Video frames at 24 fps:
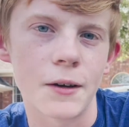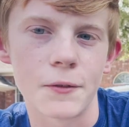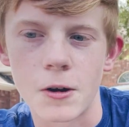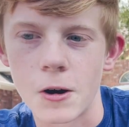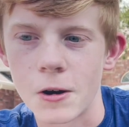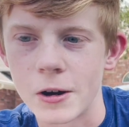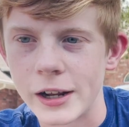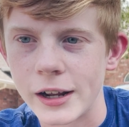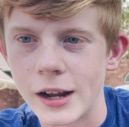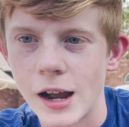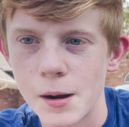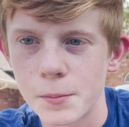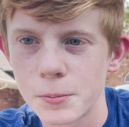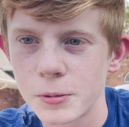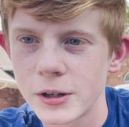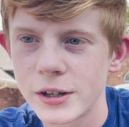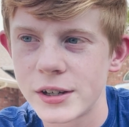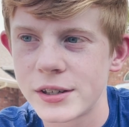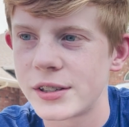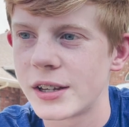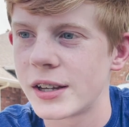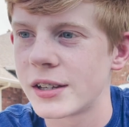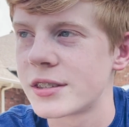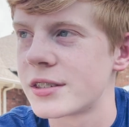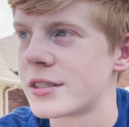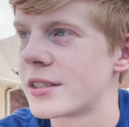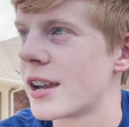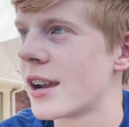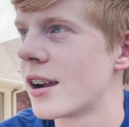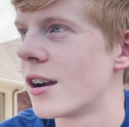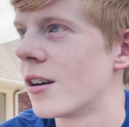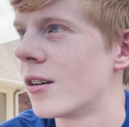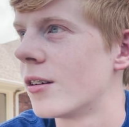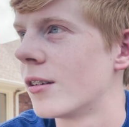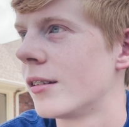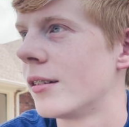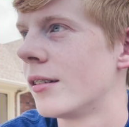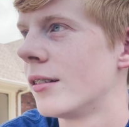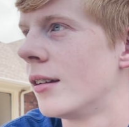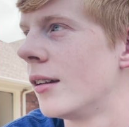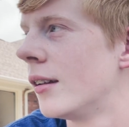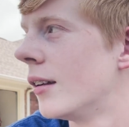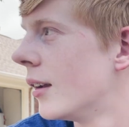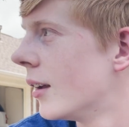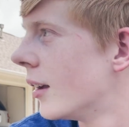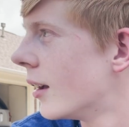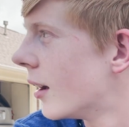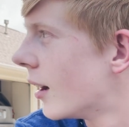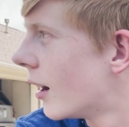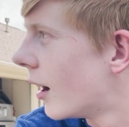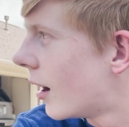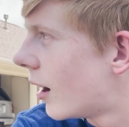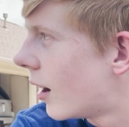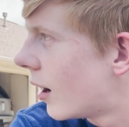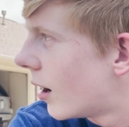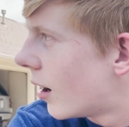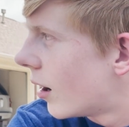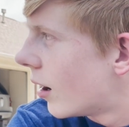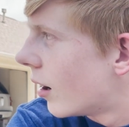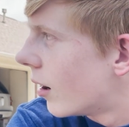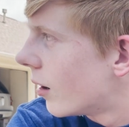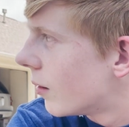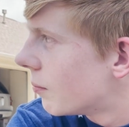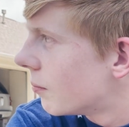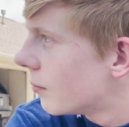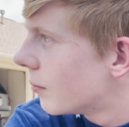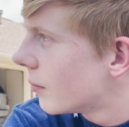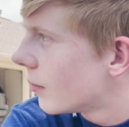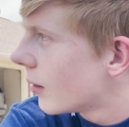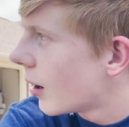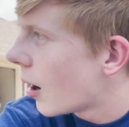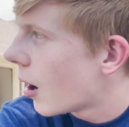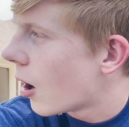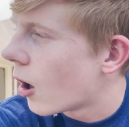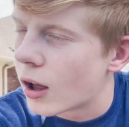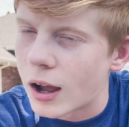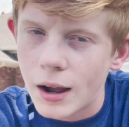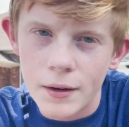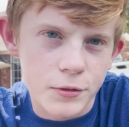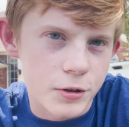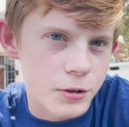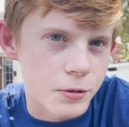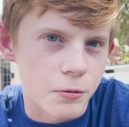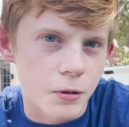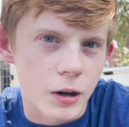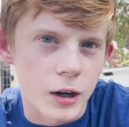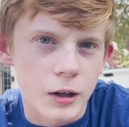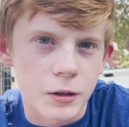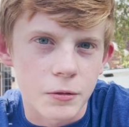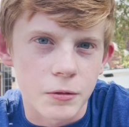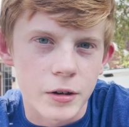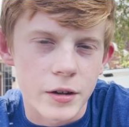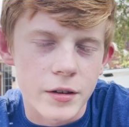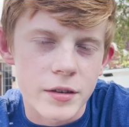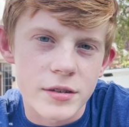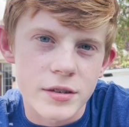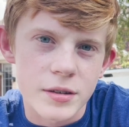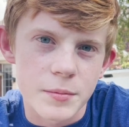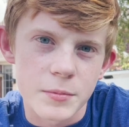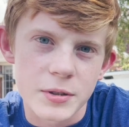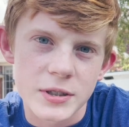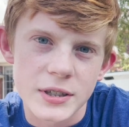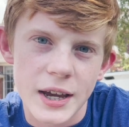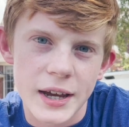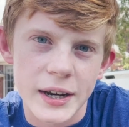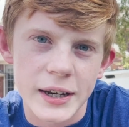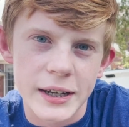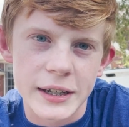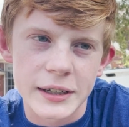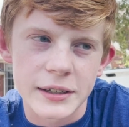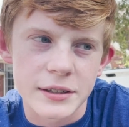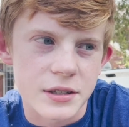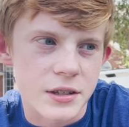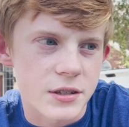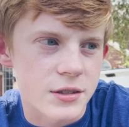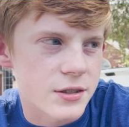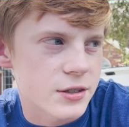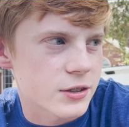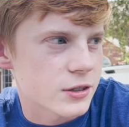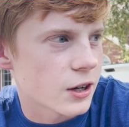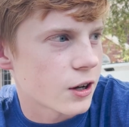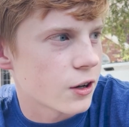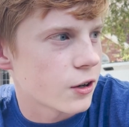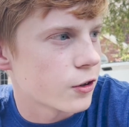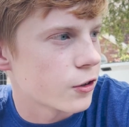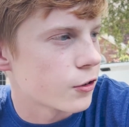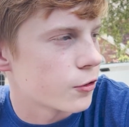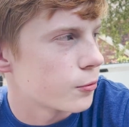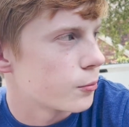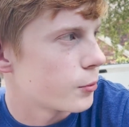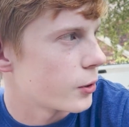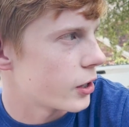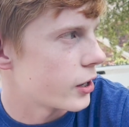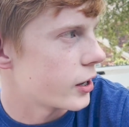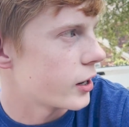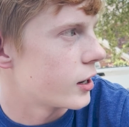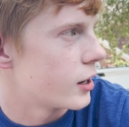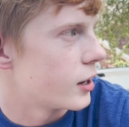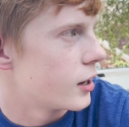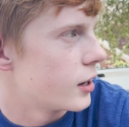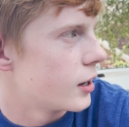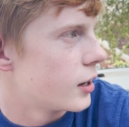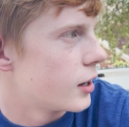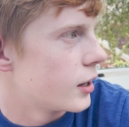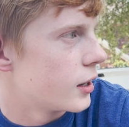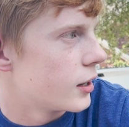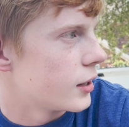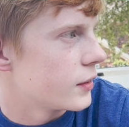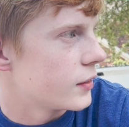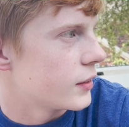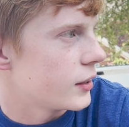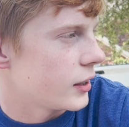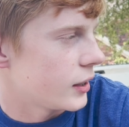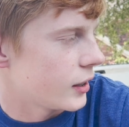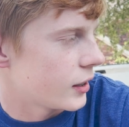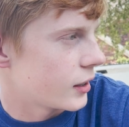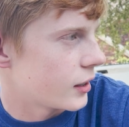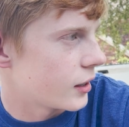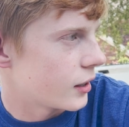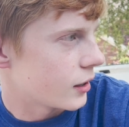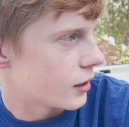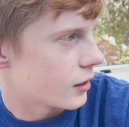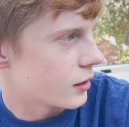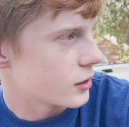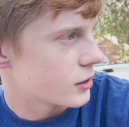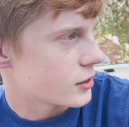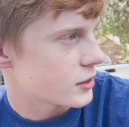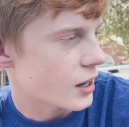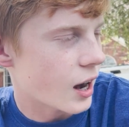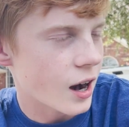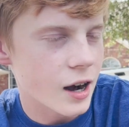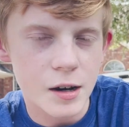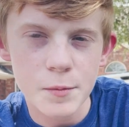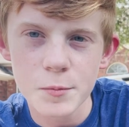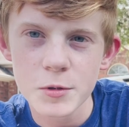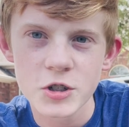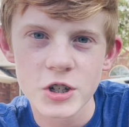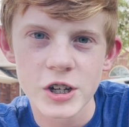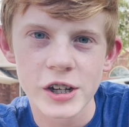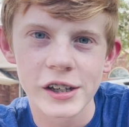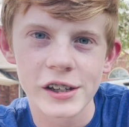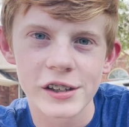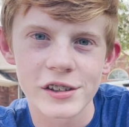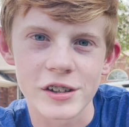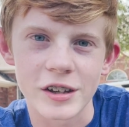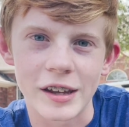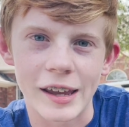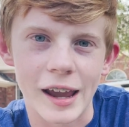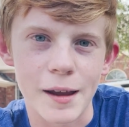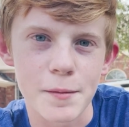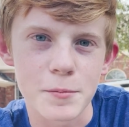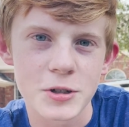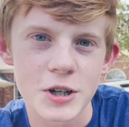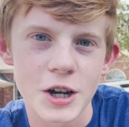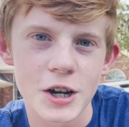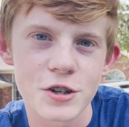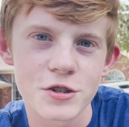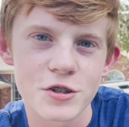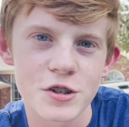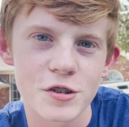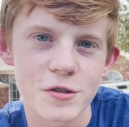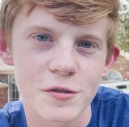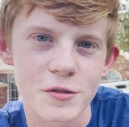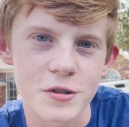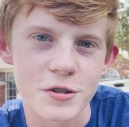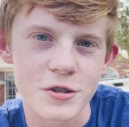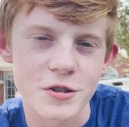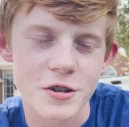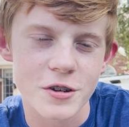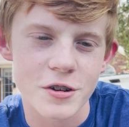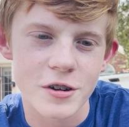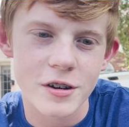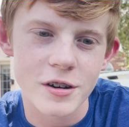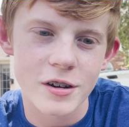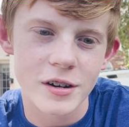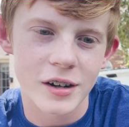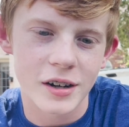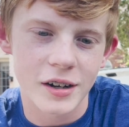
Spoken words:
already got presets down. I'll have to work with some settings and stuff, but the side imaging is a game changer for sure.